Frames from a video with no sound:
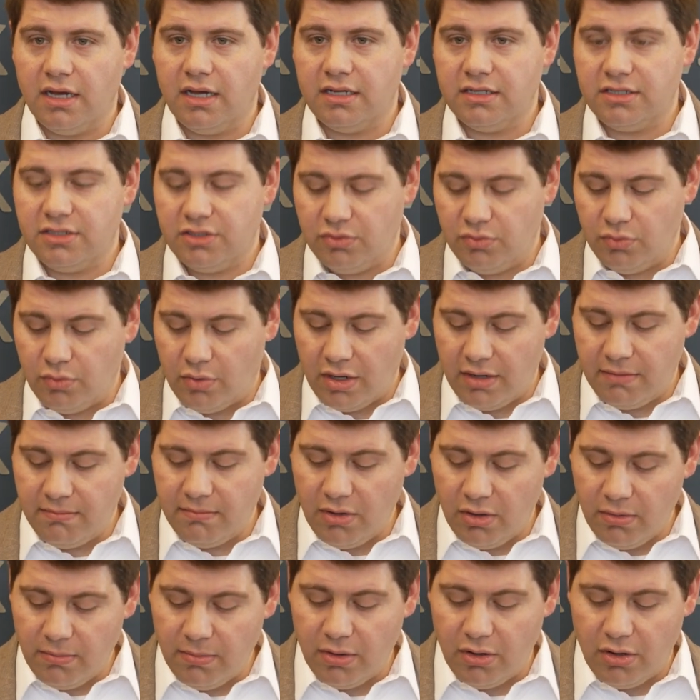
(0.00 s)
to one
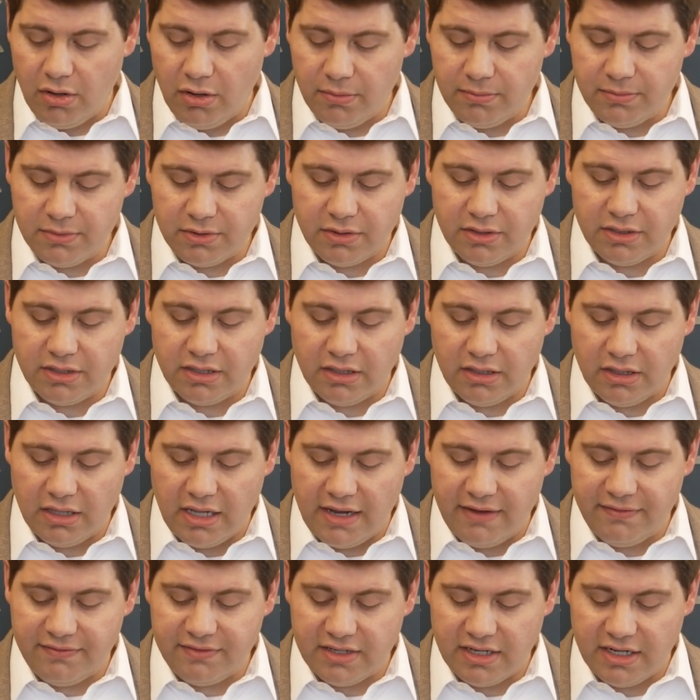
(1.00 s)
mobile home during the
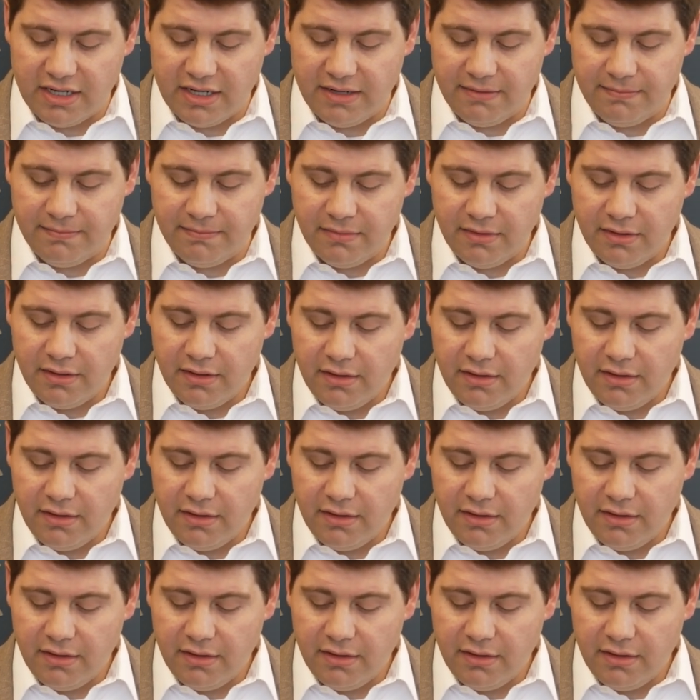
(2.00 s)
lifetime